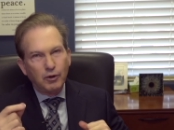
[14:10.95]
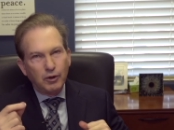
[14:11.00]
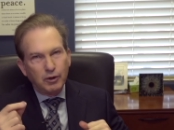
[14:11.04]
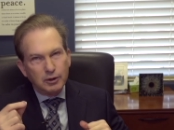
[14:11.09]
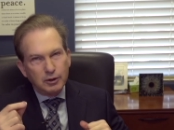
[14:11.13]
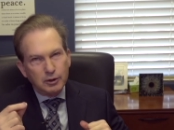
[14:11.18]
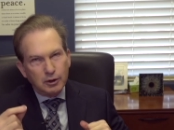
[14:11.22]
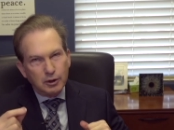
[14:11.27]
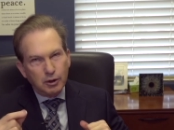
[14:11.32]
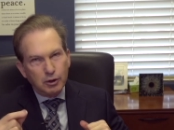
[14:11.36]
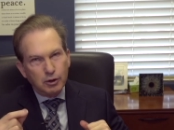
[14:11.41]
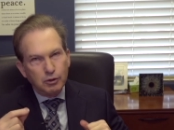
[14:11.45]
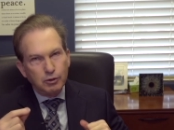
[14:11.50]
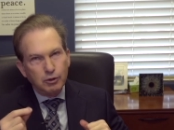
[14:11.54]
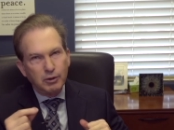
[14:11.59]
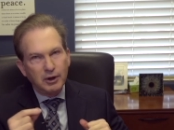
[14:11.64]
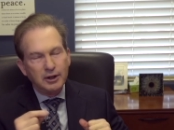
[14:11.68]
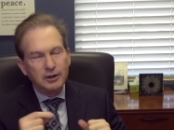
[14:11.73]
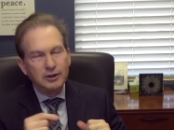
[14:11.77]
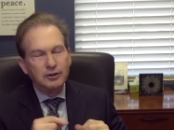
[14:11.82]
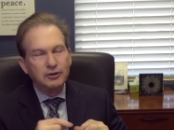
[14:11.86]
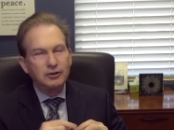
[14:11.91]

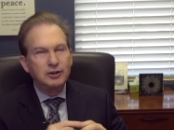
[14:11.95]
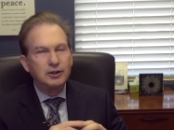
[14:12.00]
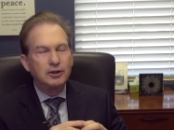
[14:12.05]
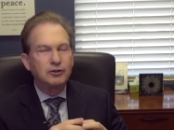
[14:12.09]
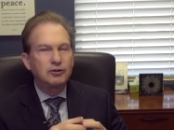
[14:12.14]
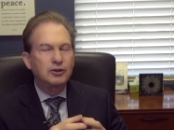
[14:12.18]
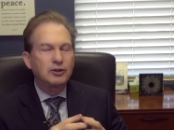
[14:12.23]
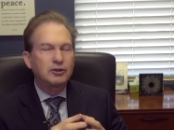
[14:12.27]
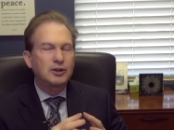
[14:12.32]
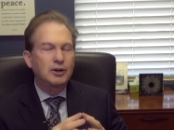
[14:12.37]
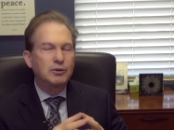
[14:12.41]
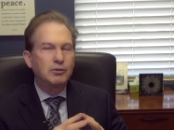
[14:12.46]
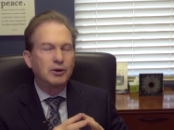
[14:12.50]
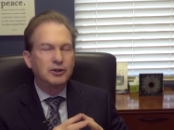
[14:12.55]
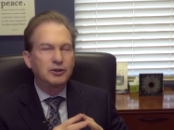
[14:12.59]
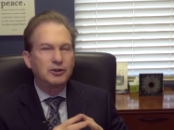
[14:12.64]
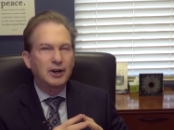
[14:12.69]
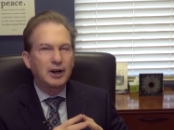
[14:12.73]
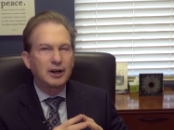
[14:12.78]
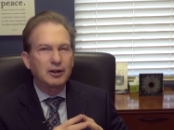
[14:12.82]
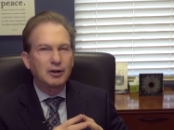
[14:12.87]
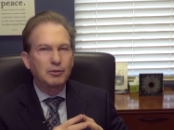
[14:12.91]
low-grade disease just on one
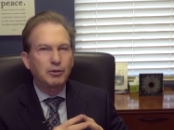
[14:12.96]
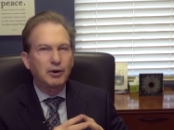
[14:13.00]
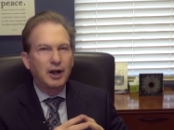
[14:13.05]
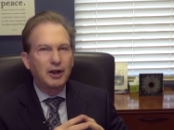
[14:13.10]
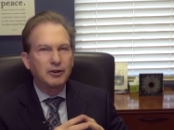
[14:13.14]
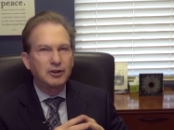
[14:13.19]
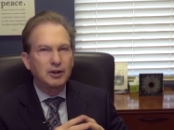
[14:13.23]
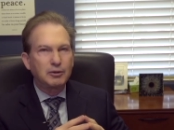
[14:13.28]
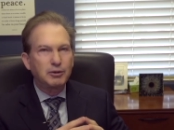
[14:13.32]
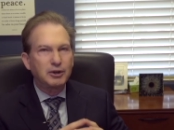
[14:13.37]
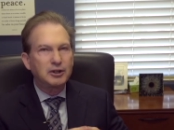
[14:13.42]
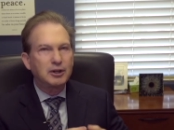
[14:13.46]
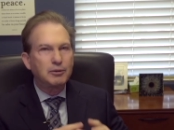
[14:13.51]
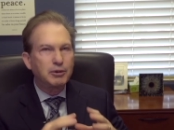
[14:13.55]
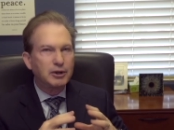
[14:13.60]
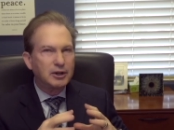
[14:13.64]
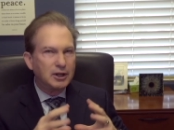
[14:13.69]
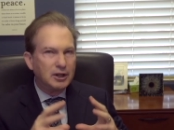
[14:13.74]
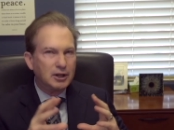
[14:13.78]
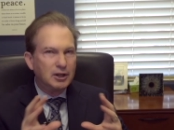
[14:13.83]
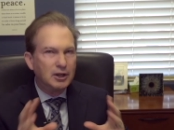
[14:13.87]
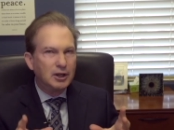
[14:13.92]
side of the prostate. But
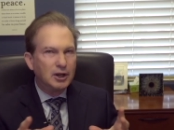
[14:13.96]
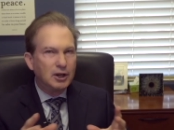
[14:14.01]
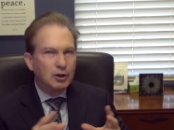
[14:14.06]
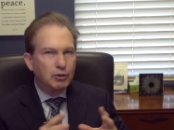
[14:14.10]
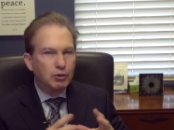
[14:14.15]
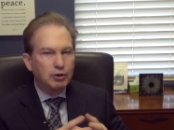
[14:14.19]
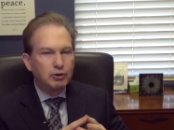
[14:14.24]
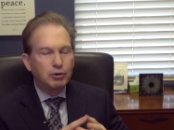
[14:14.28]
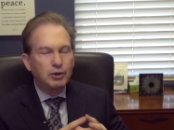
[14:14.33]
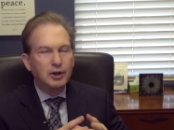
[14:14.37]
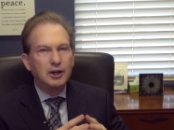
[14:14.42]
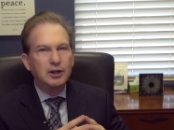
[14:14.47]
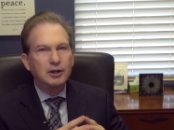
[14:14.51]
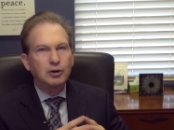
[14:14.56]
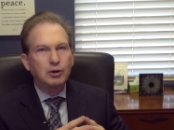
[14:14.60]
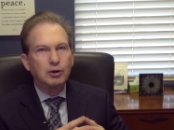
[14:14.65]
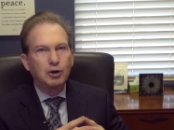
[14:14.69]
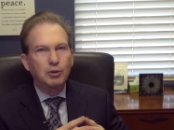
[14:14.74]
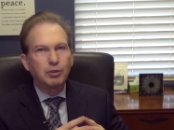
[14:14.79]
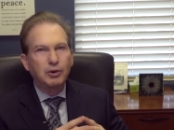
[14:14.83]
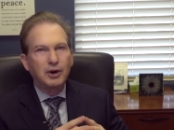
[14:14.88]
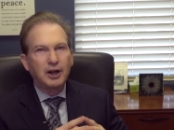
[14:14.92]
typically, we're treating the
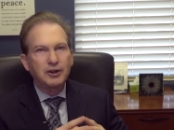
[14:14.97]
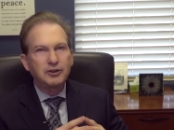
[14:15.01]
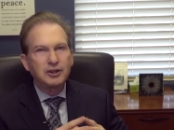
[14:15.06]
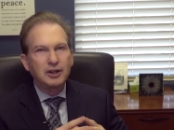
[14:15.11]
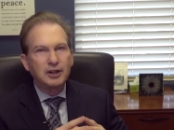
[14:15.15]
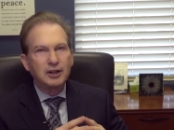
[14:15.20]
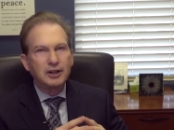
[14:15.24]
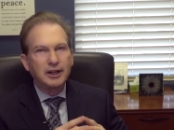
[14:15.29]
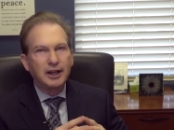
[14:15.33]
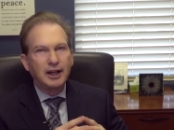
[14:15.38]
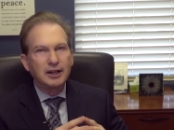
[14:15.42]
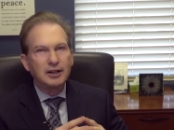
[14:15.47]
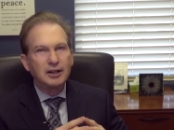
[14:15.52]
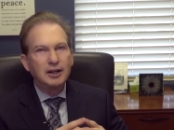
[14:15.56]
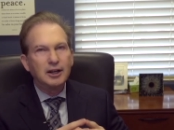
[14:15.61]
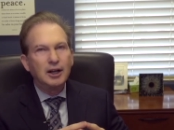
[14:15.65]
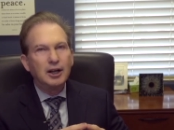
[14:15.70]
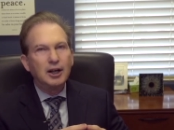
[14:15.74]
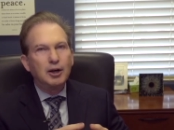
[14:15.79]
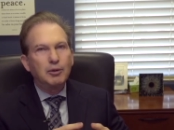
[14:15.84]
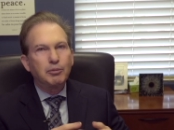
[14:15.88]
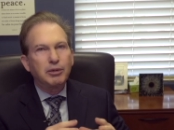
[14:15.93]
whole prostate gland.
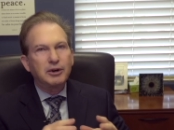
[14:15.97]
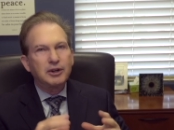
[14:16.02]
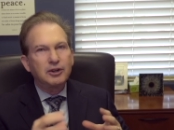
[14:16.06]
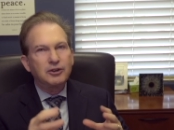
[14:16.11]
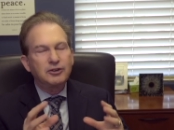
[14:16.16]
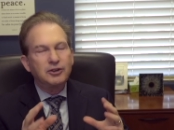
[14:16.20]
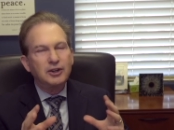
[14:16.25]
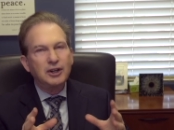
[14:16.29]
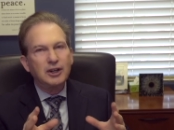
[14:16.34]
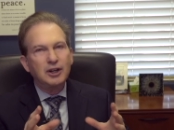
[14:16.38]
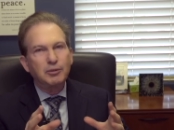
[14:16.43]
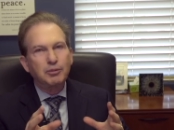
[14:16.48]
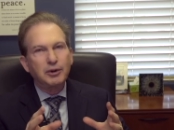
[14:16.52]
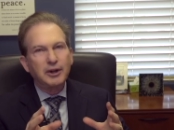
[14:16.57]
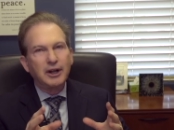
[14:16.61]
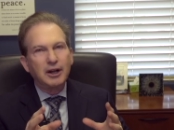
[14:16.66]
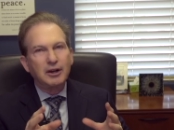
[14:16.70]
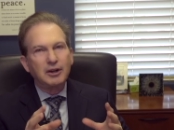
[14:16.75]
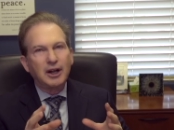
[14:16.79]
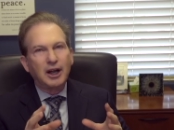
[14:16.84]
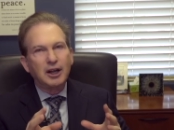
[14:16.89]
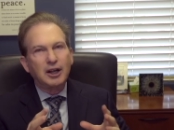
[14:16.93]
But a seed
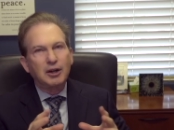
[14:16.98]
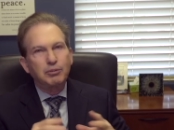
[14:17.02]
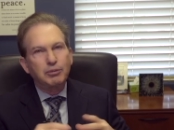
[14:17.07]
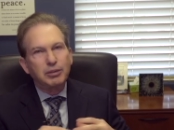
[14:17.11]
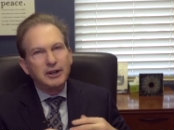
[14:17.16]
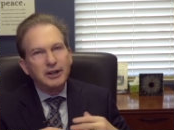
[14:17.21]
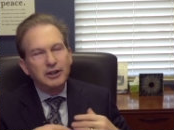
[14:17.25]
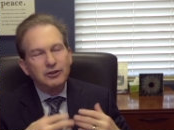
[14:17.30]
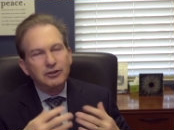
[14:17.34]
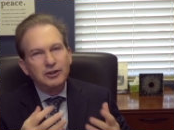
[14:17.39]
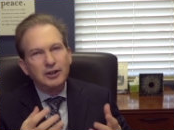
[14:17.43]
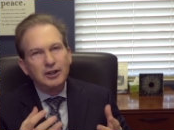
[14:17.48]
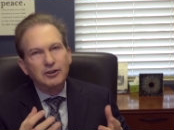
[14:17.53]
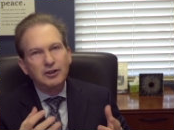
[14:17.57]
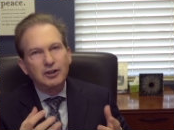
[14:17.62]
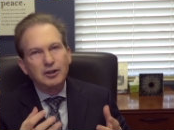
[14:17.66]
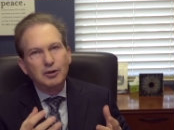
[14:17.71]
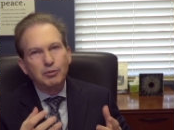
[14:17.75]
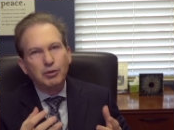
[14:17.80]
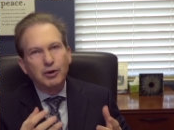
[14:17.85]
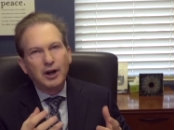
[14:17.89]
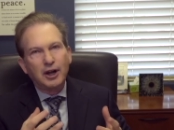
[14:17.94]
implant, I can place seeds
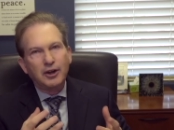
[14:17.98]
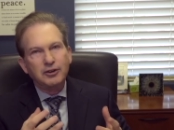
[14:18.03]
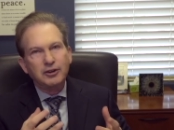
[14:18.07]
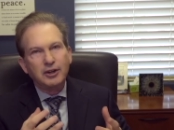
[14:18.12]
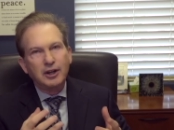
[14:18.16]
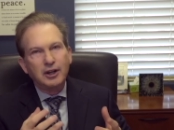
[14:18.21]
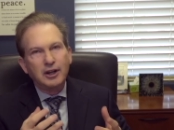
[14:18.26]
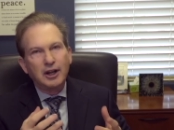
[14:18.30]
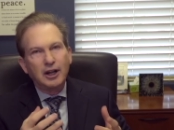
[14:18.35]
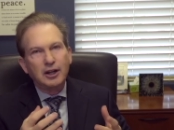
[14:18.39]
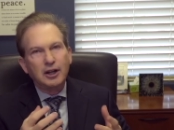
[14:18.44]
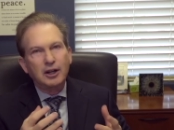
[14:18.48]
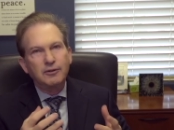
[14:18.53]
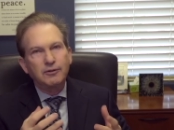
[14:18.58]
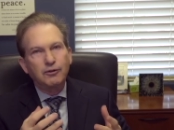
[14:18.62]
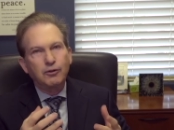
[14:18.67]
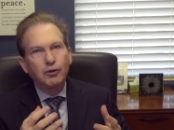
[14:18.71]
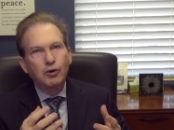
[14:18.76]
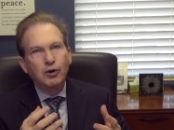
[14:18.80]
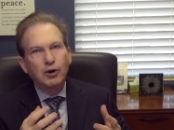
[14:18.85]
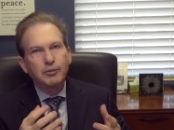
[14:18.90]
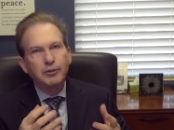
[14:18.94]
in the prostate and
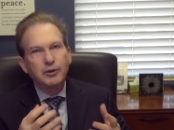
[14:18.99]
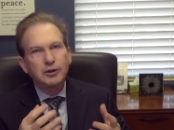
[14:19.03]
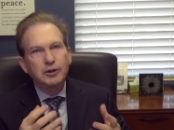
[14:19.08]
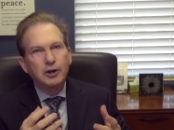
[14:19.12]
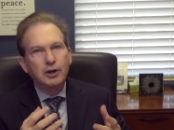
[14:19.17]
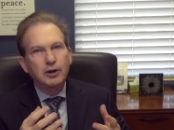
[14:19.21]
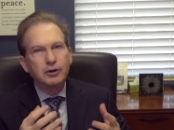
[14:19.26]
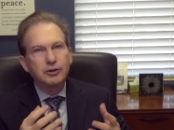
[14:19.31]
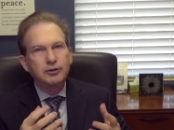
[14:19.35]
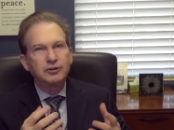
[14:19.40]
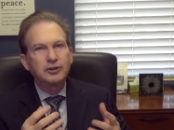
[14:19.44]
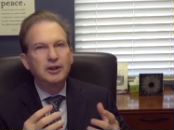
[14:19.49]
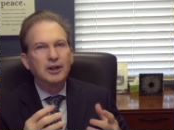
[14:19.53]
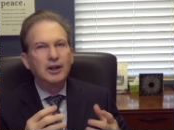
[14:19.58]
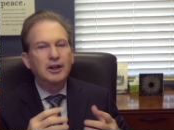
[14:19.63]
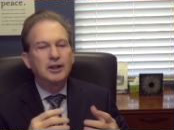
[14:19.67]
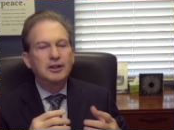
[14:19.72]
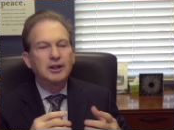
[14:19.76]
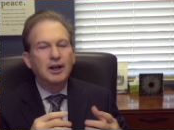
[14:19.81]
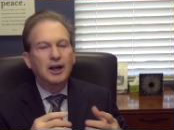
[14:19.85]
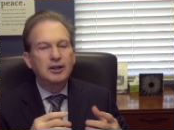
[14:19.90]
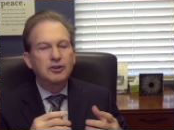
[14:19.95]
conform the dose,
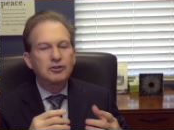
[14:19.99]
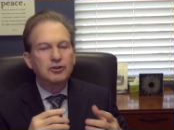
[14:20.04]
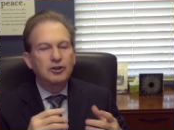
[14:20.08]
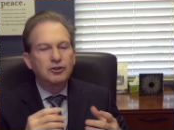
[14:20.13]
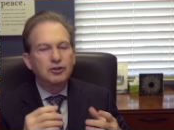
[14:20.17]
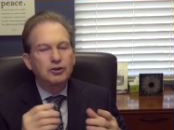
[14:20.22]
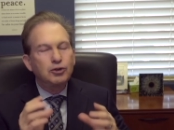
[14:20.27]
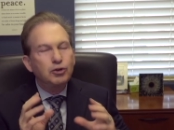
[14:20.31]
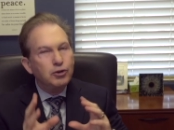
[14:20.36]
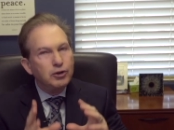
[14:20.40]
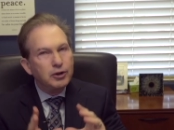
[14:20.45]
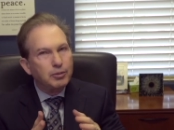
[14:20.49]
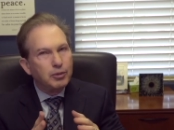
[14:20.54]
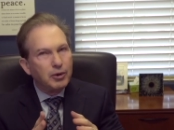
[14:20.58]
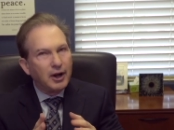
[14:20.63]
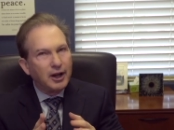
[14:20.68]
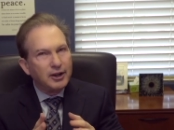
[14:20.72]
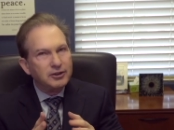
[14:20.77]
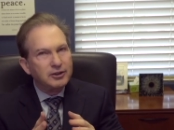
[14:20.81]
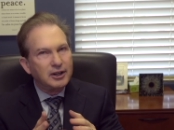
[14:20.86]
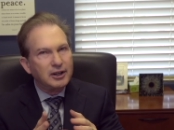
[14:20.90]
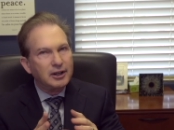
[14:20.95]
not just to the
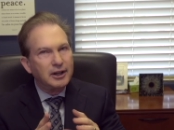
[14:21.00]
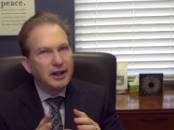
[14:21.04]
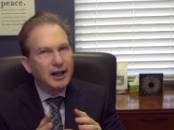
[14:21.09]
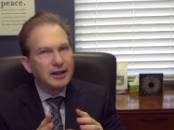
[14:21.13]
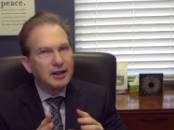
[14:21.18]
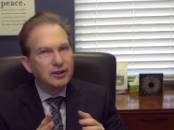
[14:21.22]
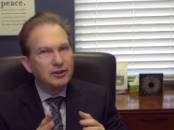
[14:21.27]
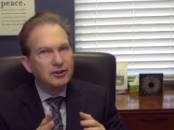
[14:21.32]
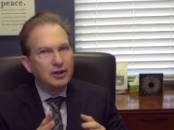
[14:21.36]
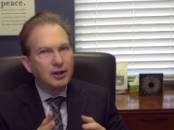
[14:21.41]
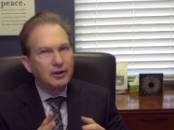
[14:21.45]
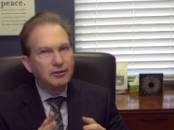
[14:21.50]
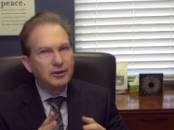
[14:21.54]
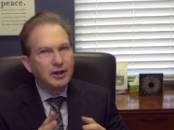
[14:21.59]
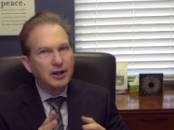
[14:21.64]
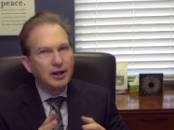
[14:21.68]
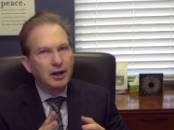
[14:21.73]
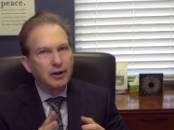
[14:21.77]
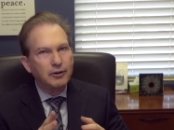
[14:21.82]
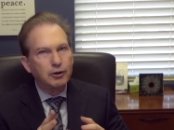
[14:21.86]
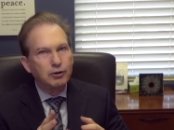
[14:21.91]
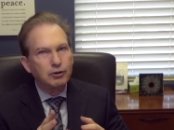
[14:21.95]
prostate gland itself
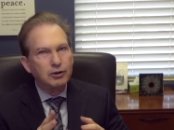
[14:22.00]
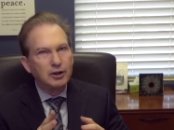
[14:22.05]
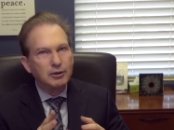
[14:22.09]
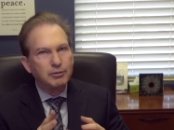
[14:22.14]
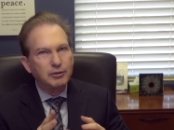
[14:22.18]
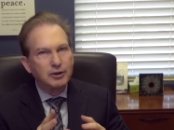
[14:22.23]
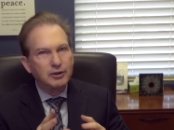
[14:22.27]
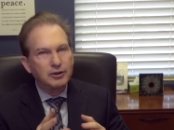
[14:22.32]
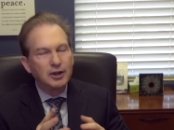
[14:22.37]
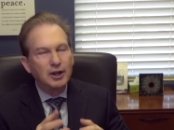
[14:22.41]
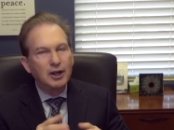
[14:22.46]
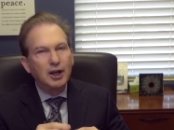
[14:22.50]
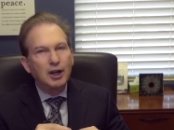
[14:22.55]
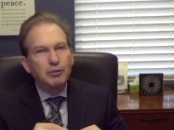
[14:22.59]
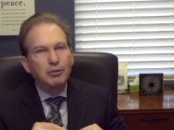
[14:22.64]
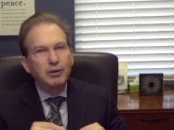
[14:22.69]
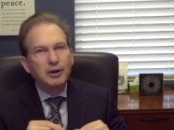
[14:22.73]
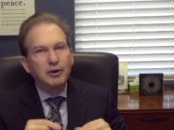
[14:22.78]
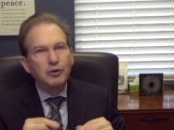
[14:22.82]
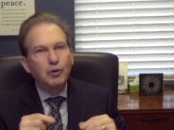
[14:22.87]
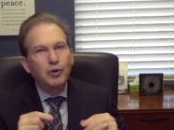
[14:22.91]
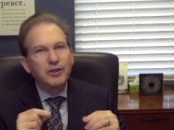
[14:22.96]
like other treatments,
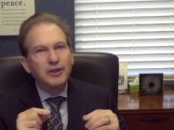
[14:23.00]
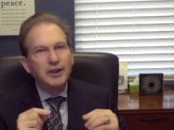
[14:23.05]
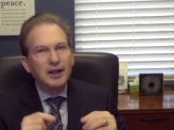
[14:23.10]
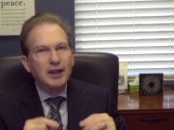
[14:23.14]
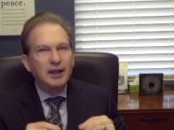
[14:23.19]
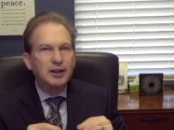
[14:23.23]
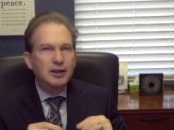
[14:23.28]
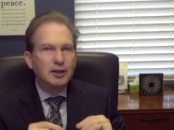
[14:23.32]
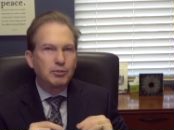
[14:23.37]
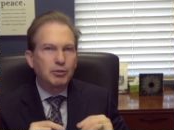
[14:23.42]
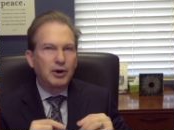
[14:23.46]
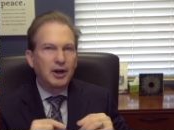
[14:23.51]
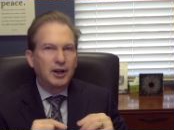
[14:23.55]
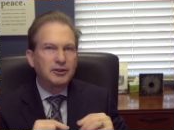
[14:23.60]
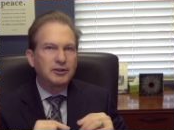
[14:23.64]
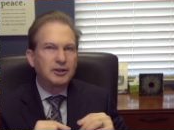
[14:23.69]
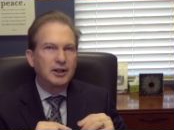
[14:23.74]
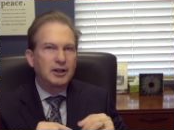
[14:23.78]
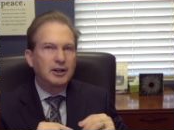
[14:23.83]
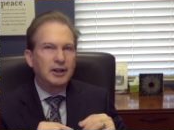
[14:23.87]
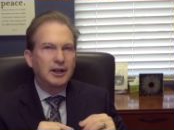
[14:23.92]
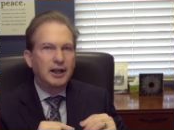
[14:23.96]
but within the
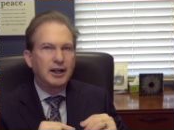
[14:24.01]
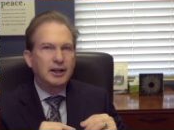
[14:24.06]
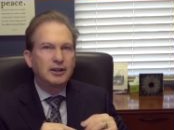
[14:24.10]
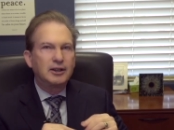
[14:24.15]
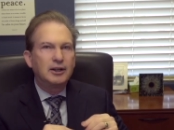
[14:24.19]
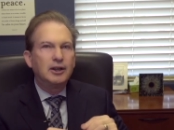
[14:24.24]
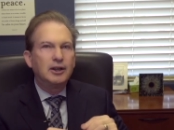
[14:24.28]
prostate gland.